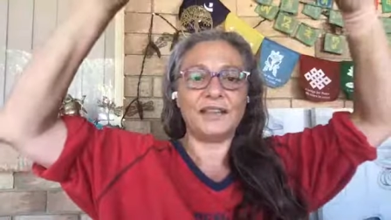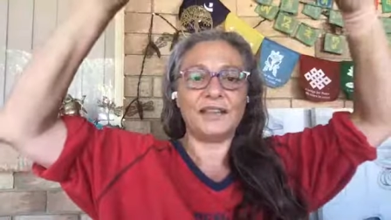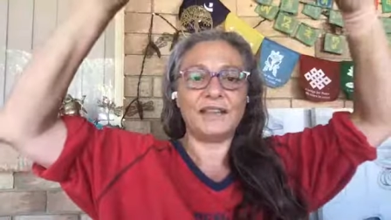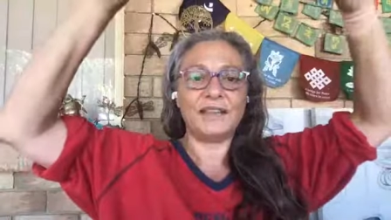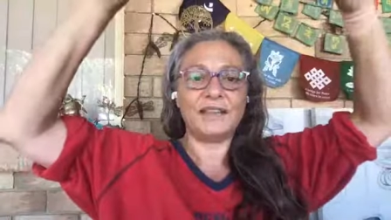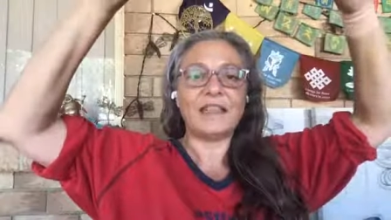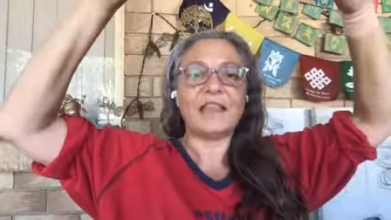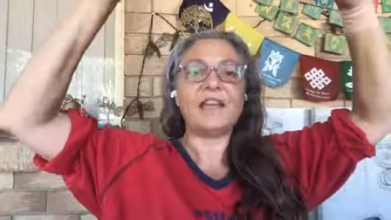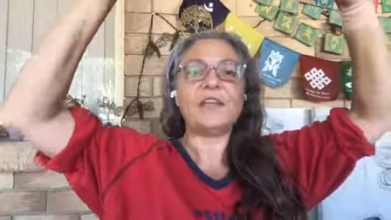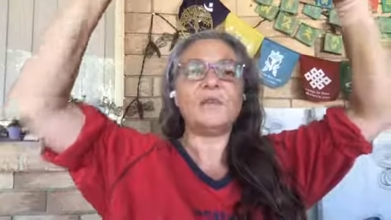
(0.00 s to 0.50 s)

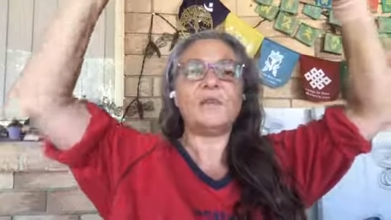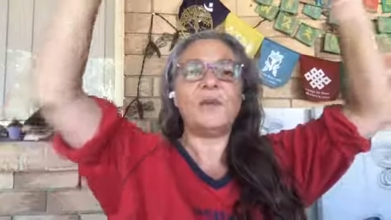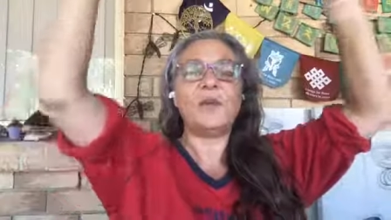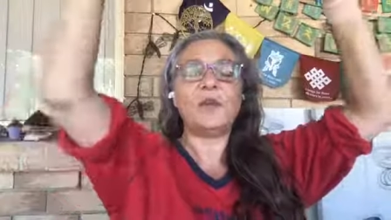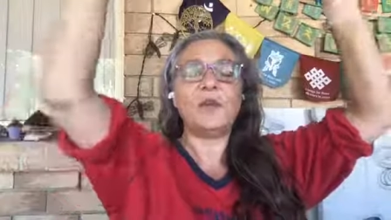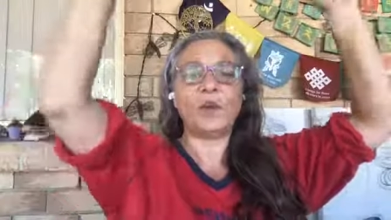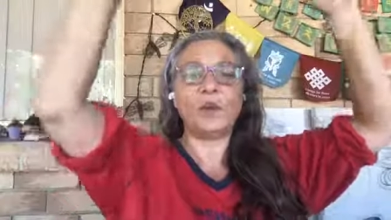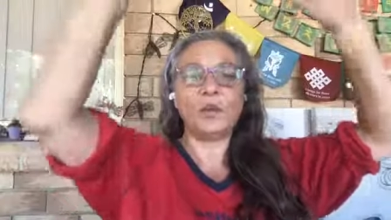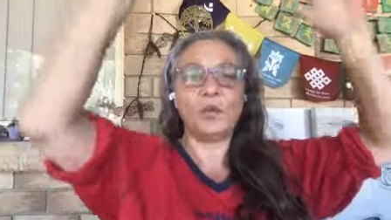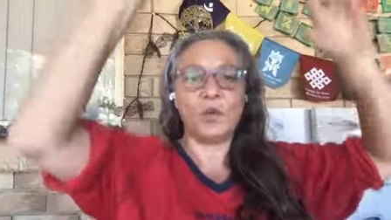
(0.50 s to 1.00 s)
that is
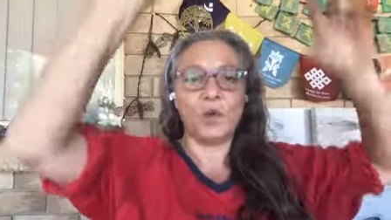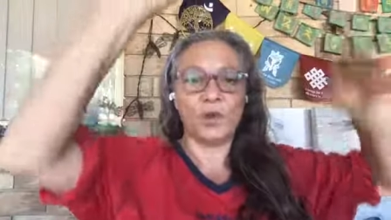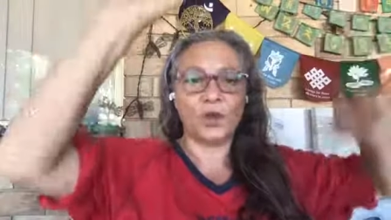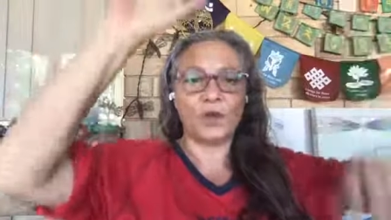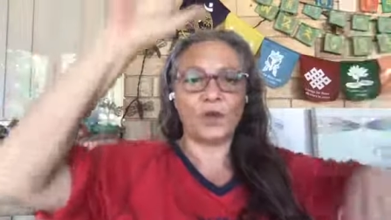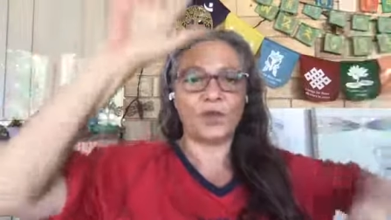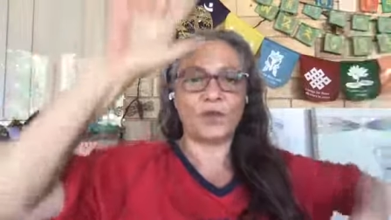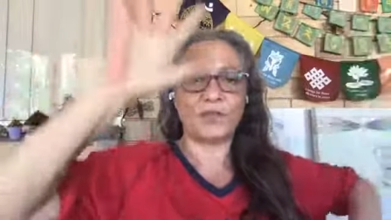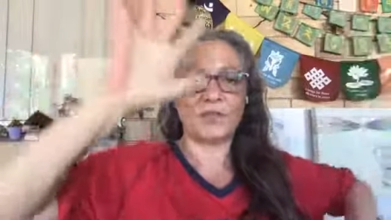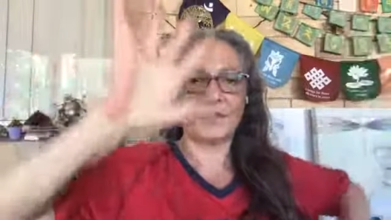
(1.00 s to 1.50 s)
beyond
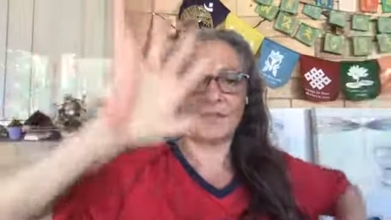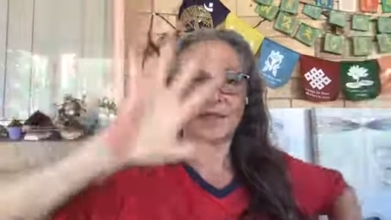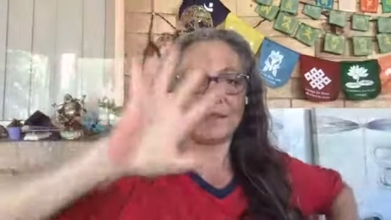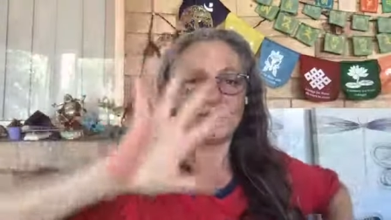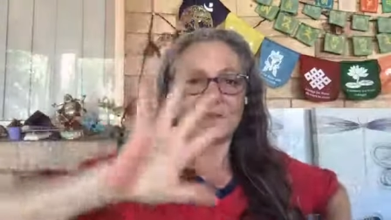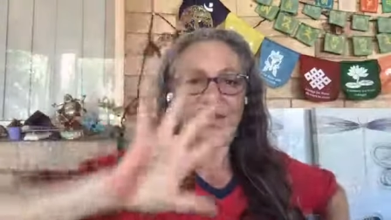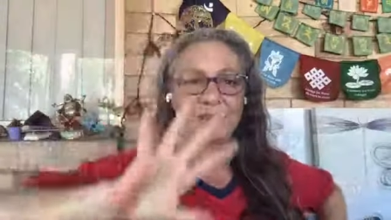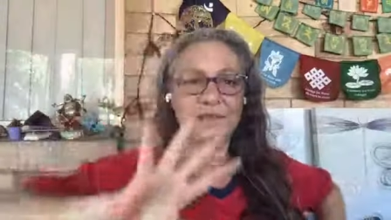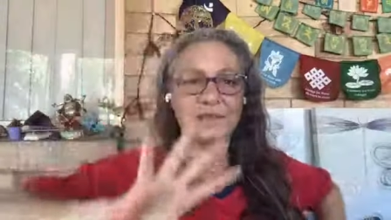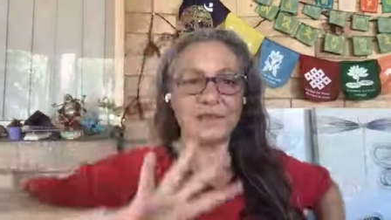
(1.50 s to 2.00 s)
words.
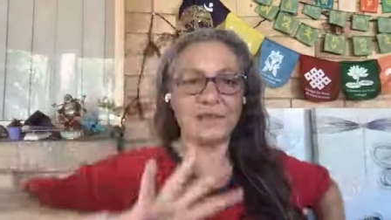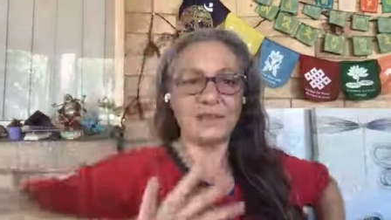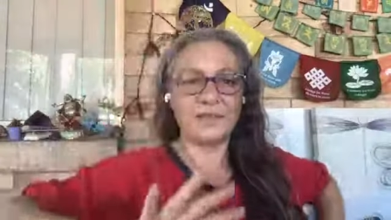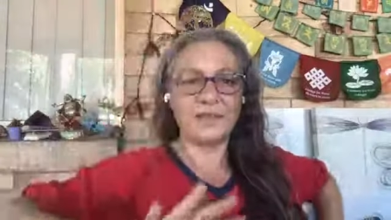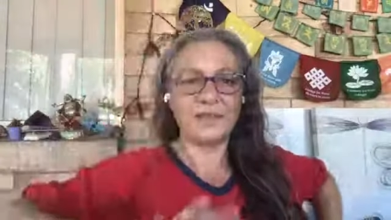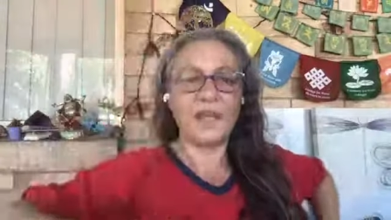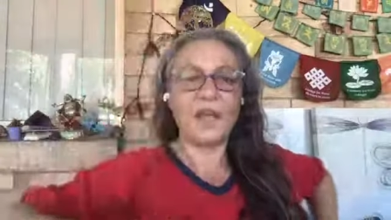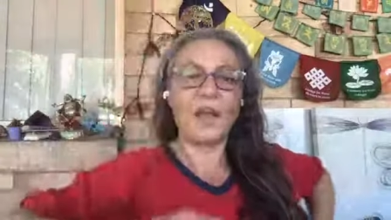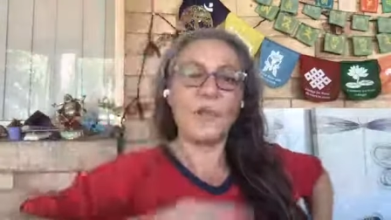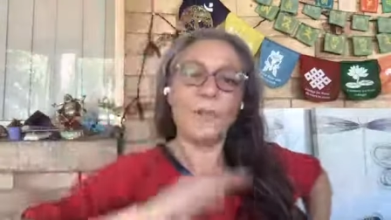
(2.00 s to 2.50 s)

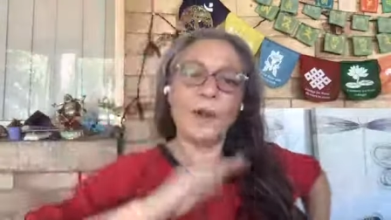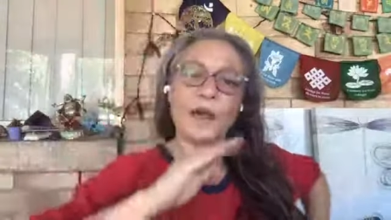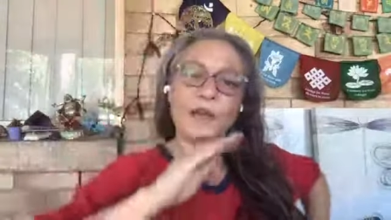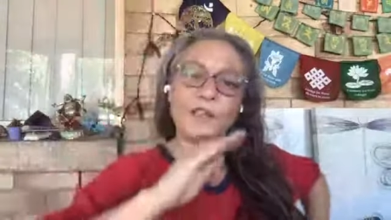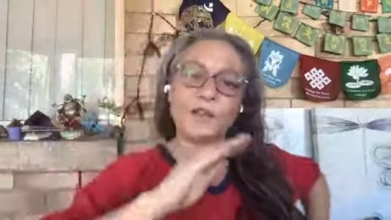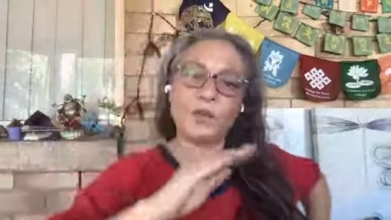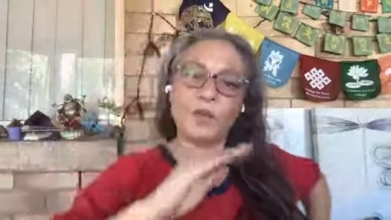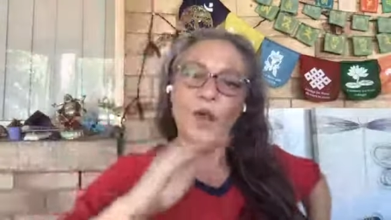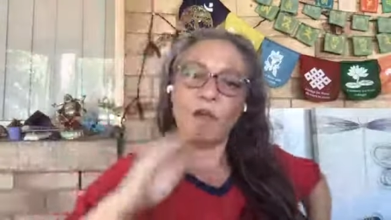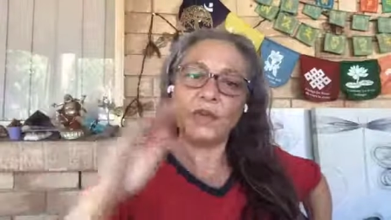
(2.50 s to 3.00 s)

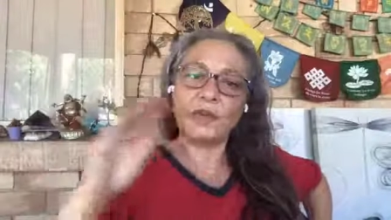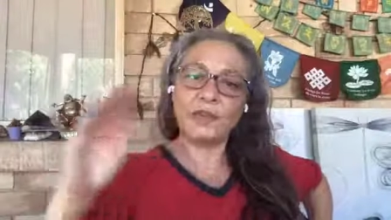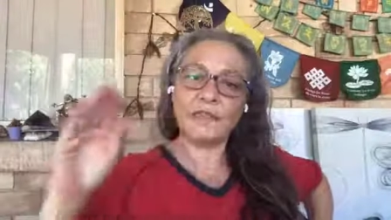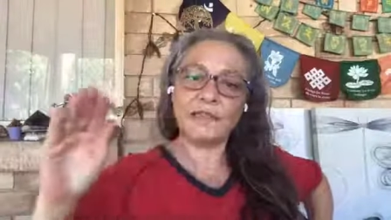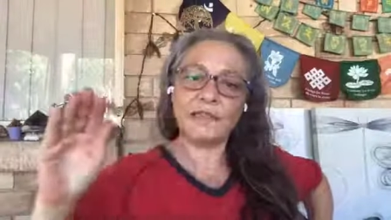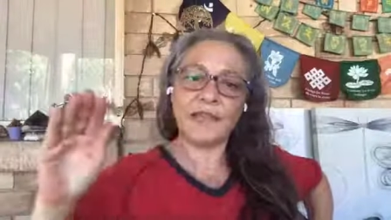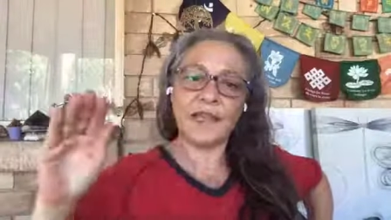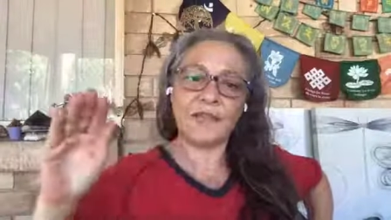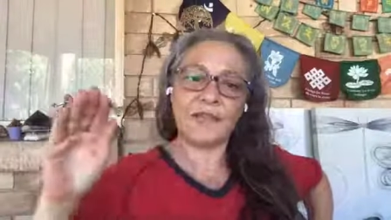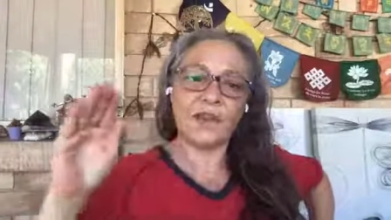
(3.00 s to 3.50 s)
Parts 1 to
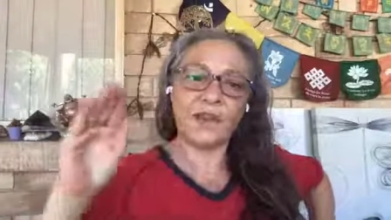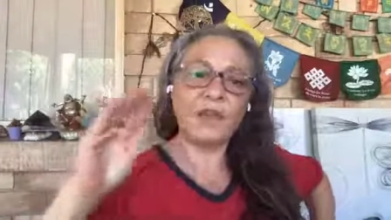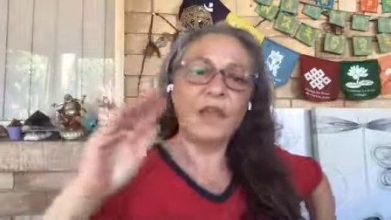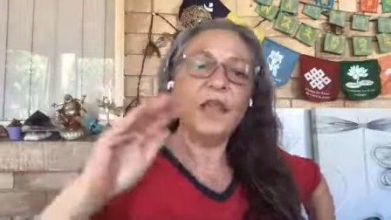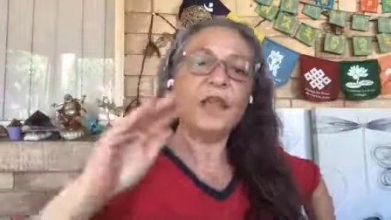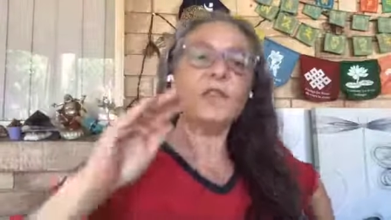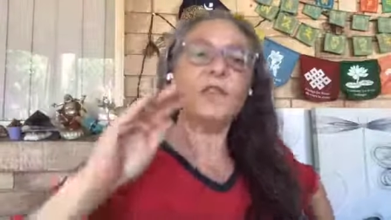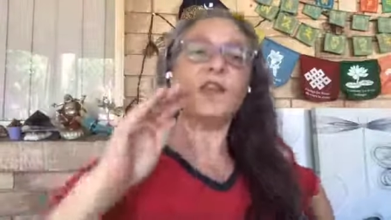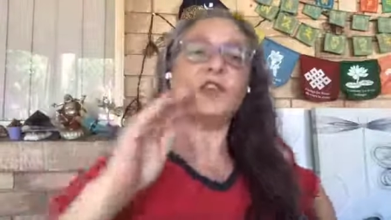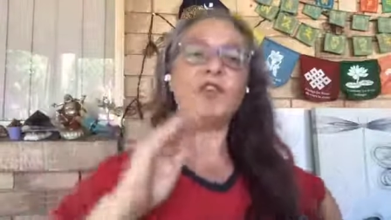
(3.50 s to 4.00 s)
7
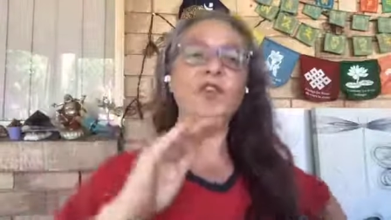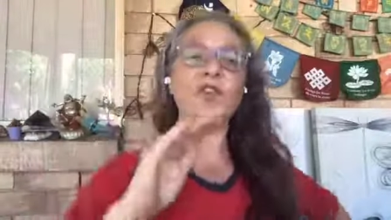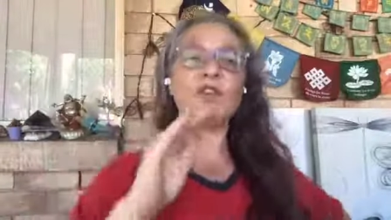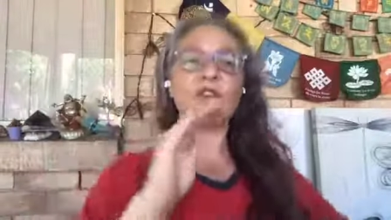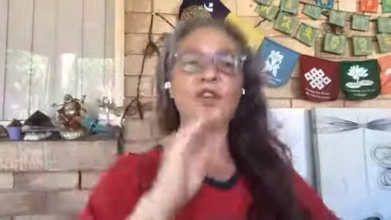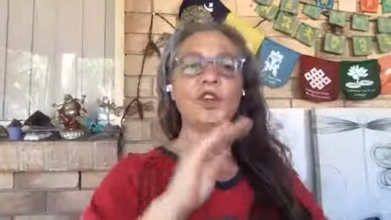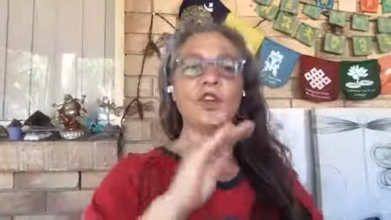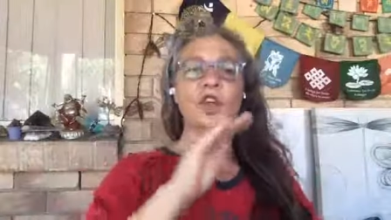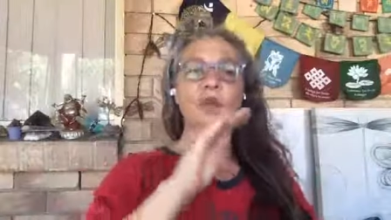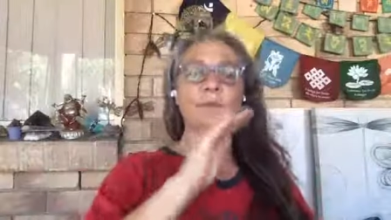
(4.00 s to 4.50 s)
that you can
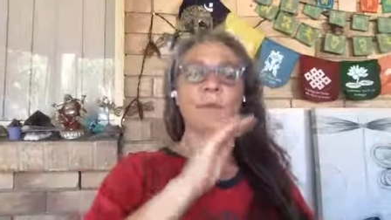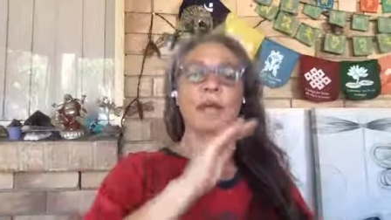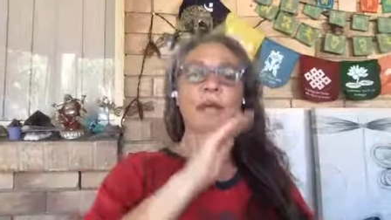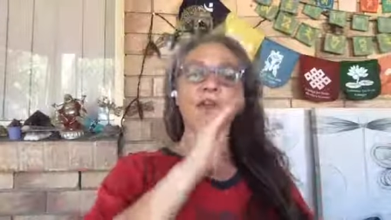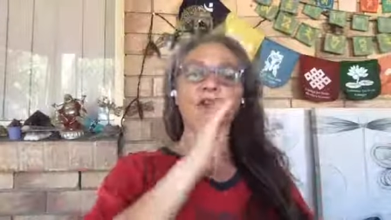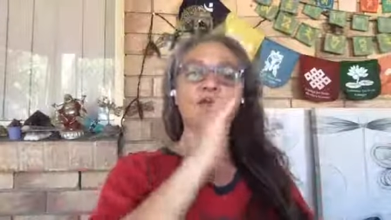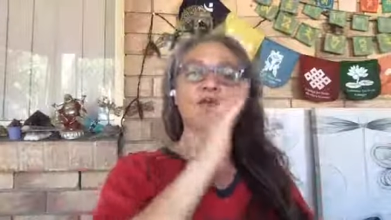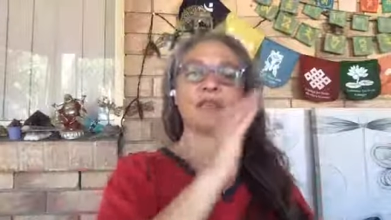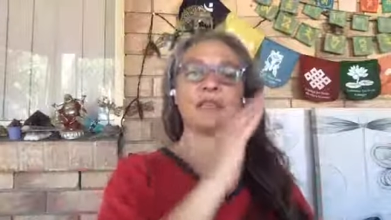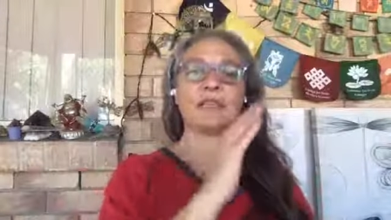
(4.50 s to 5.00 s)
go back
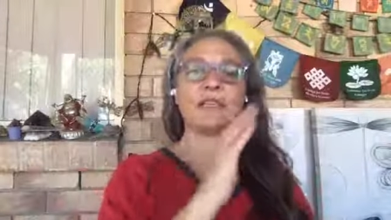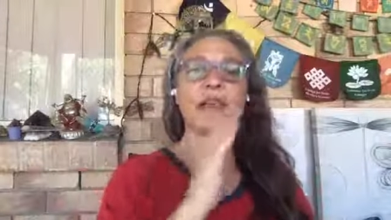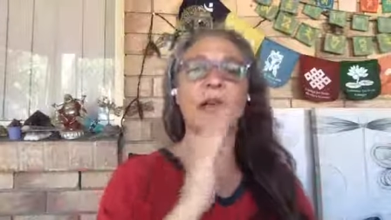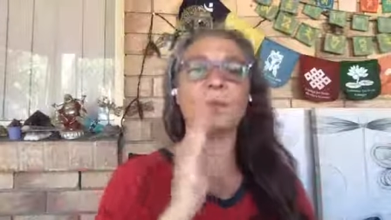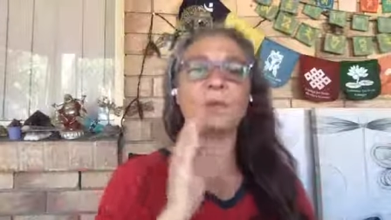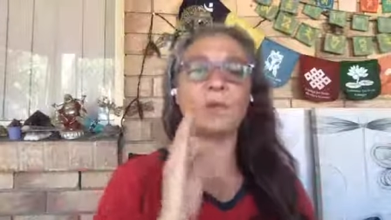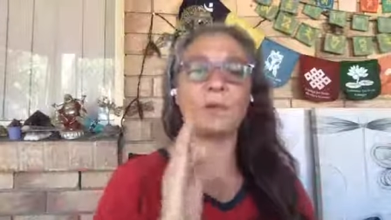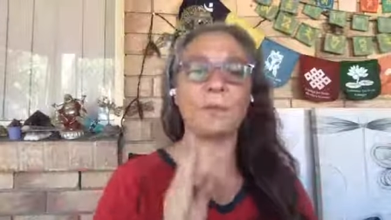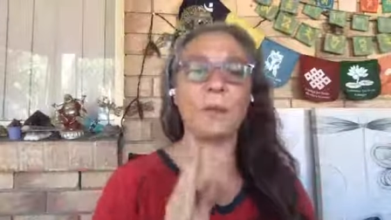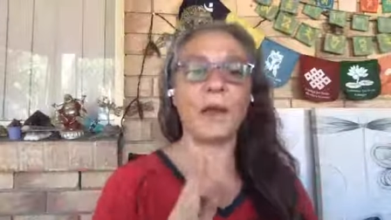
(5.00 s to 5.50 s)
to and start
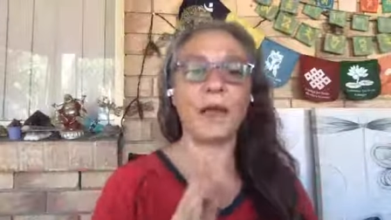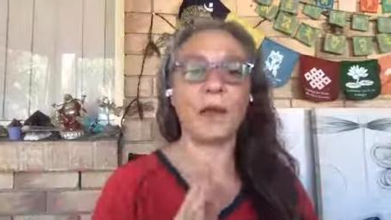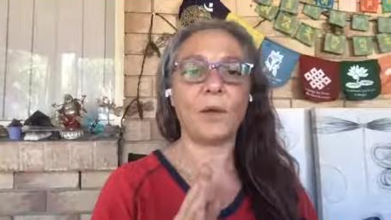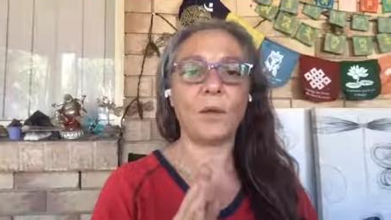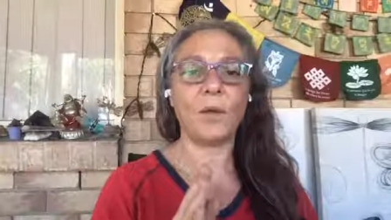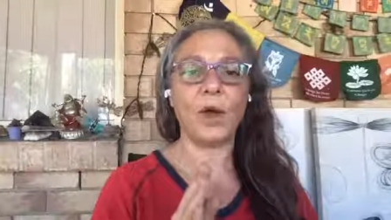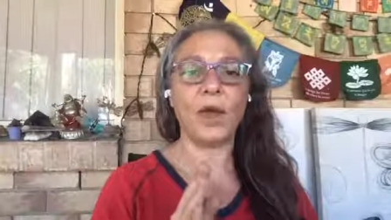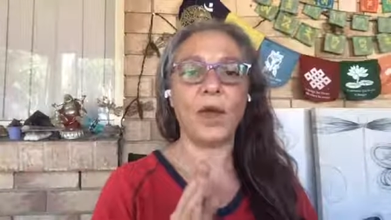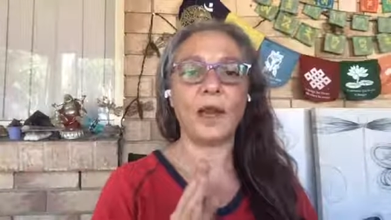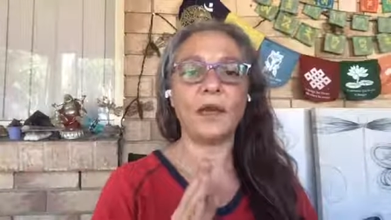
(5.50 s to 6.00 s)
with part
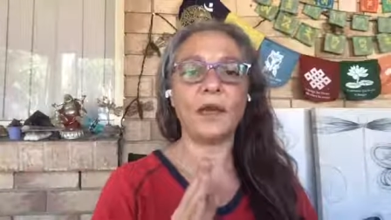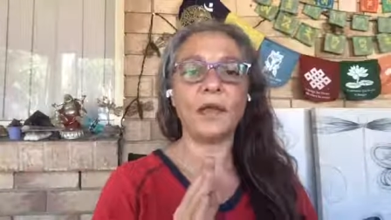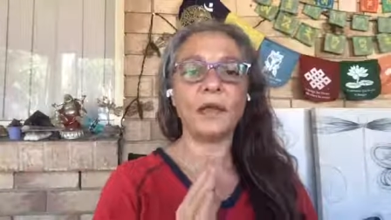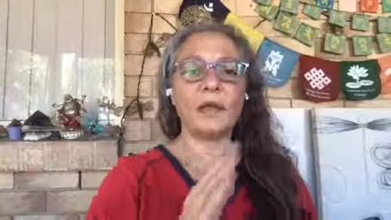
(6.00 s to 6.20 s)
1.